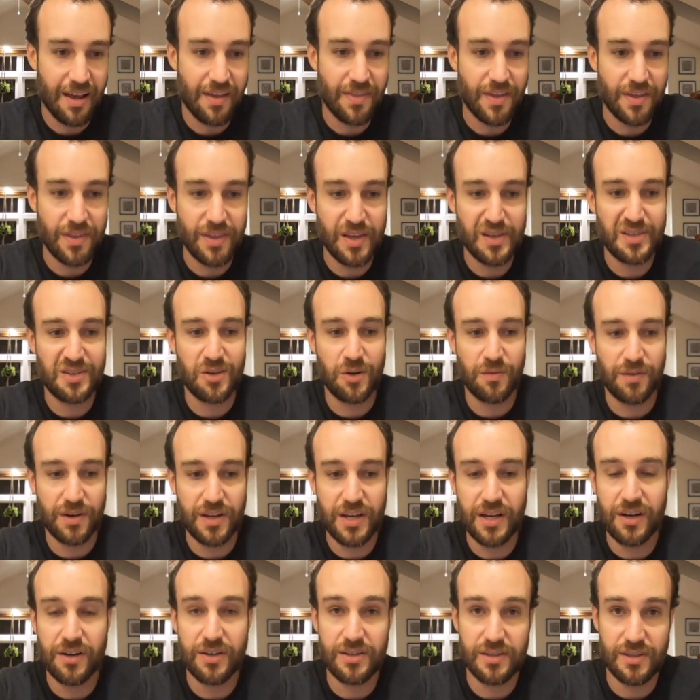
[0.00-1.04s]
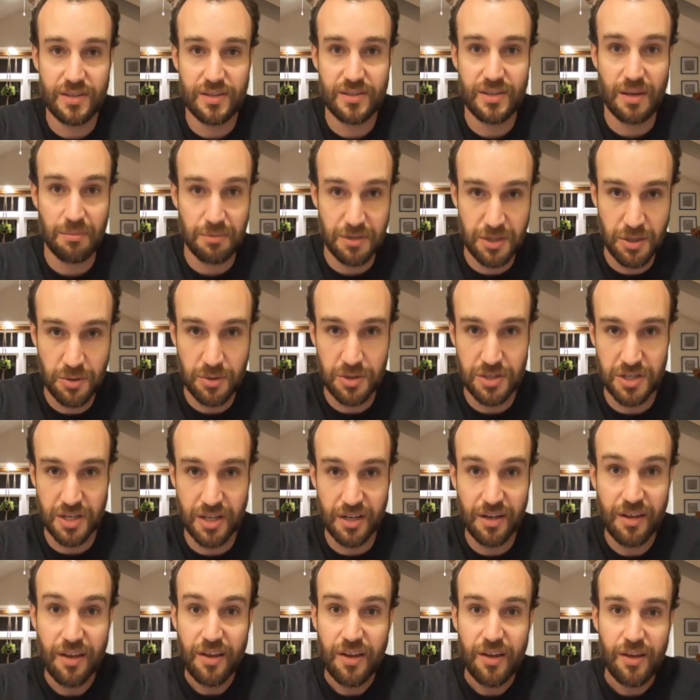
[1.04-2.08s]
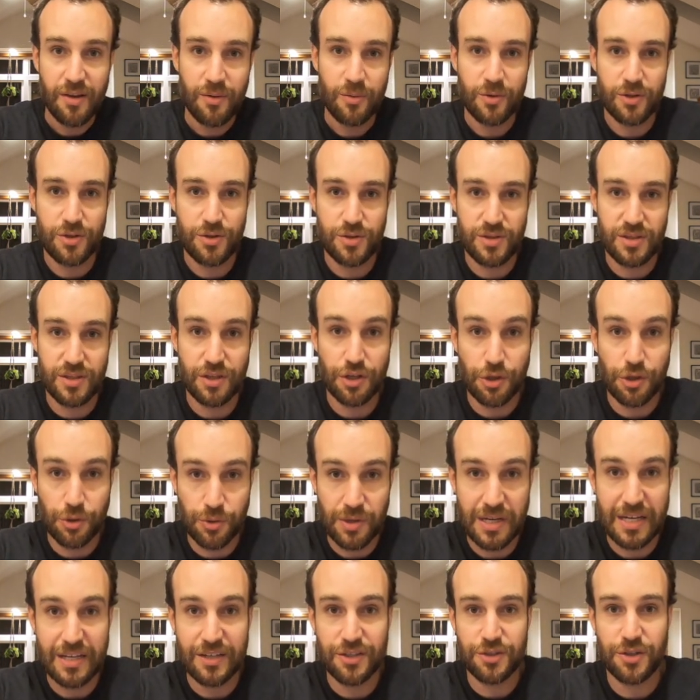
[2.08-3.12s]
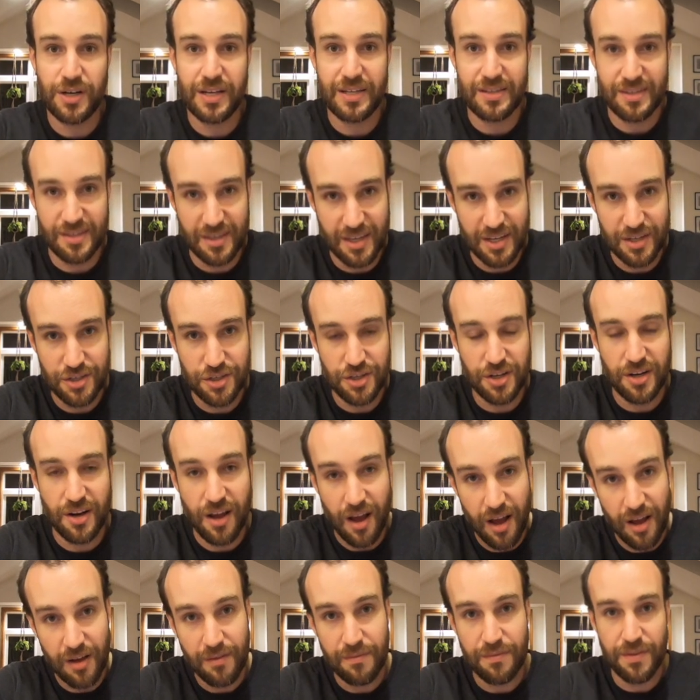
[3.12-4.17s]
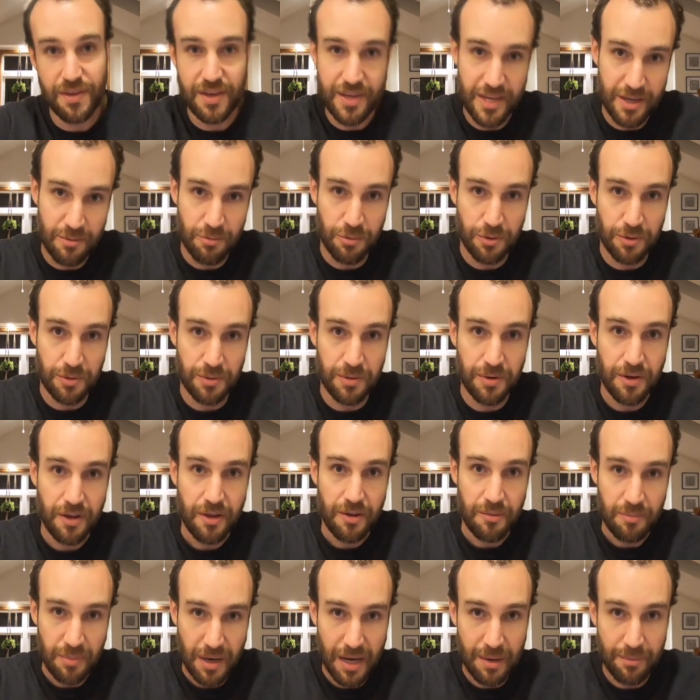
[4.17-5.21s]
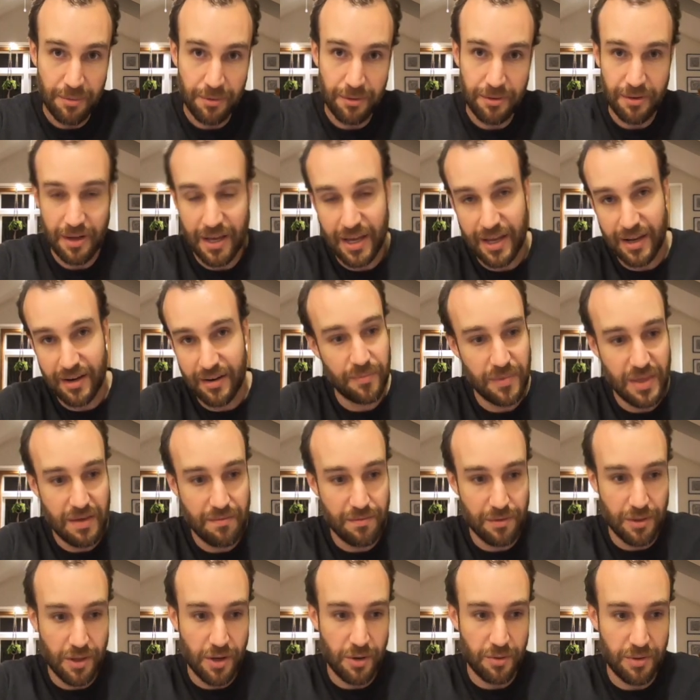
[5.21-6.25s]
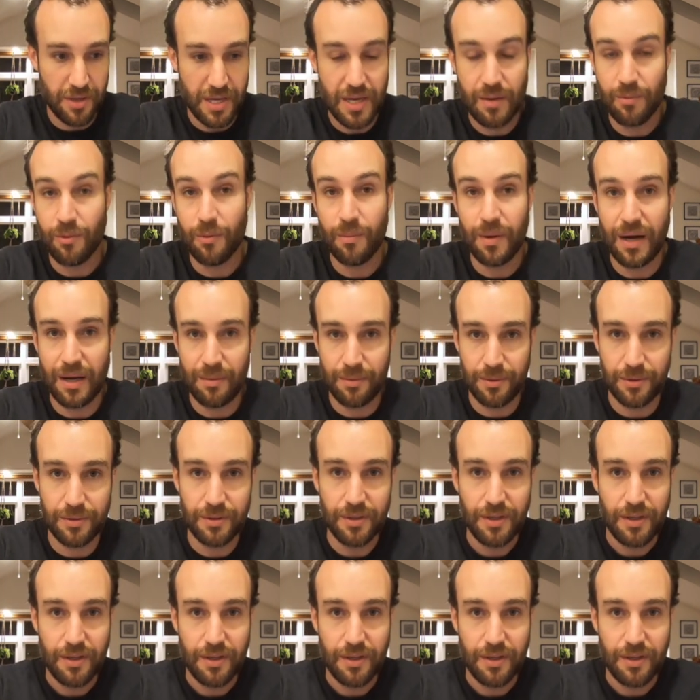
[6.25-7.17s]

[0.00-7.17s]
And then this over here is the Septuagint, which is the Greek translation of the Hebrew Bible. And even though the Hebrew Bible